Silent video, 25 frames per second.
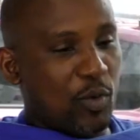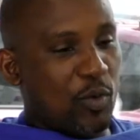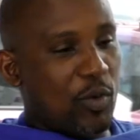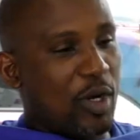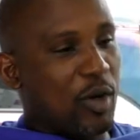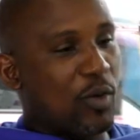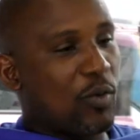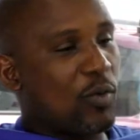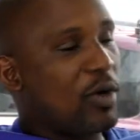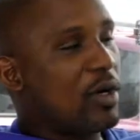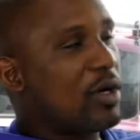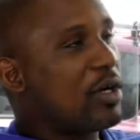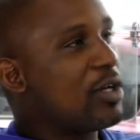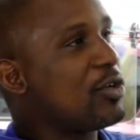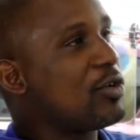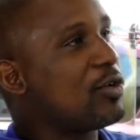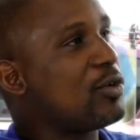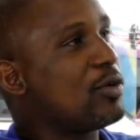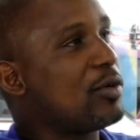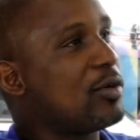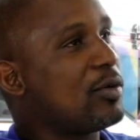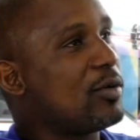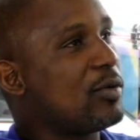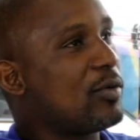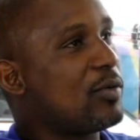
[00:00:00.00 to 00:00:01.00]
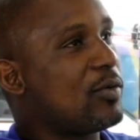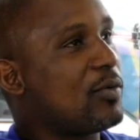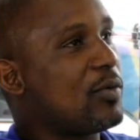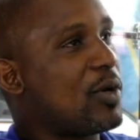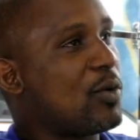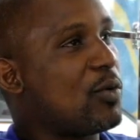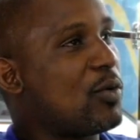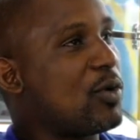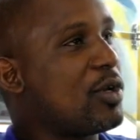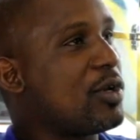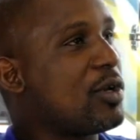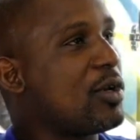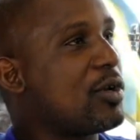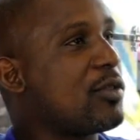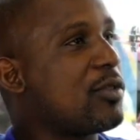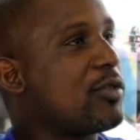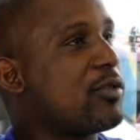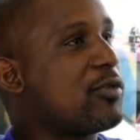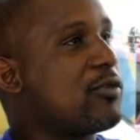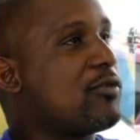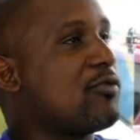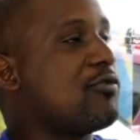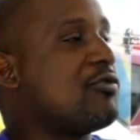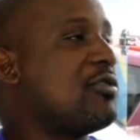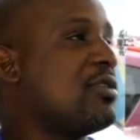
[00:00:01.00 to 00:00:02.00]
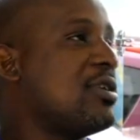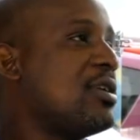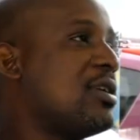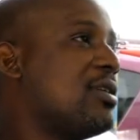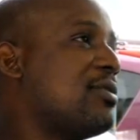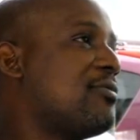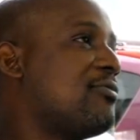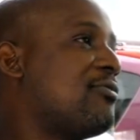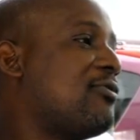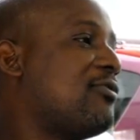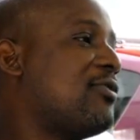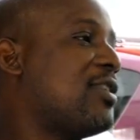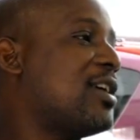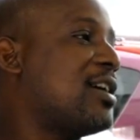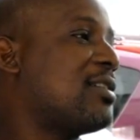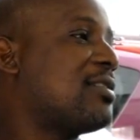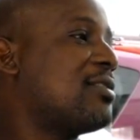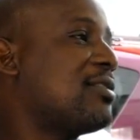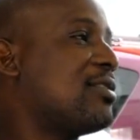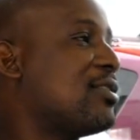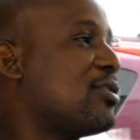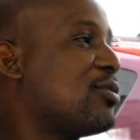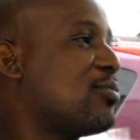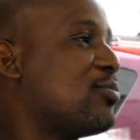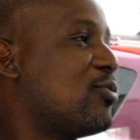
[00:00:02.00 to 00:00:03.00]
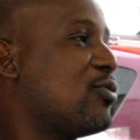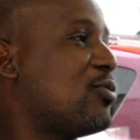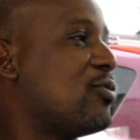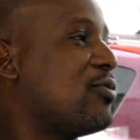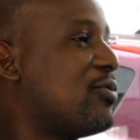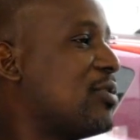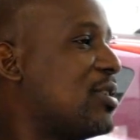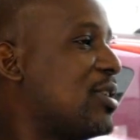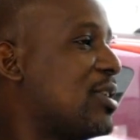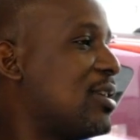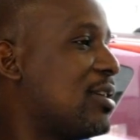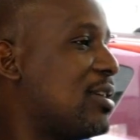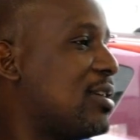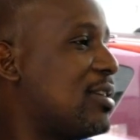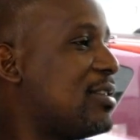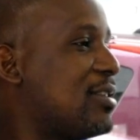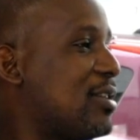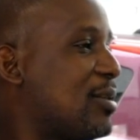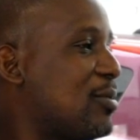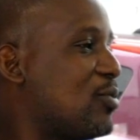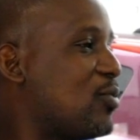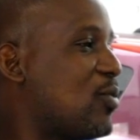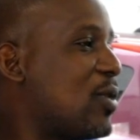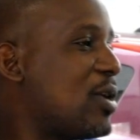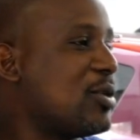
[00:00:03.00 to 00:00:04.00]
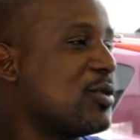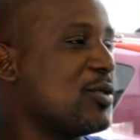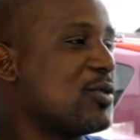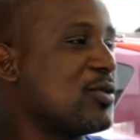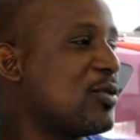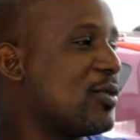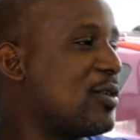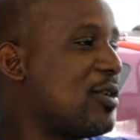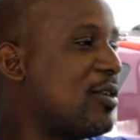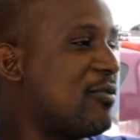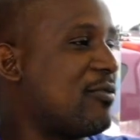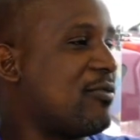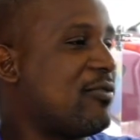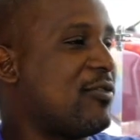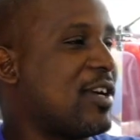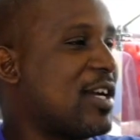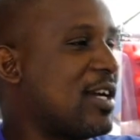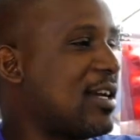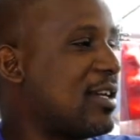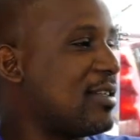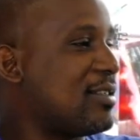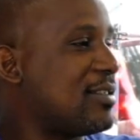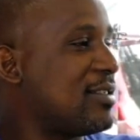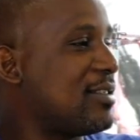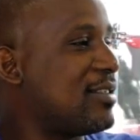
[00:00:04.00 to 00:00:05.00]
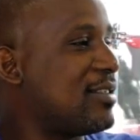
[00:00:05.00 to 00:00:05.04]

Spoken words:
were your 3 fastest moving items? What used to go fast?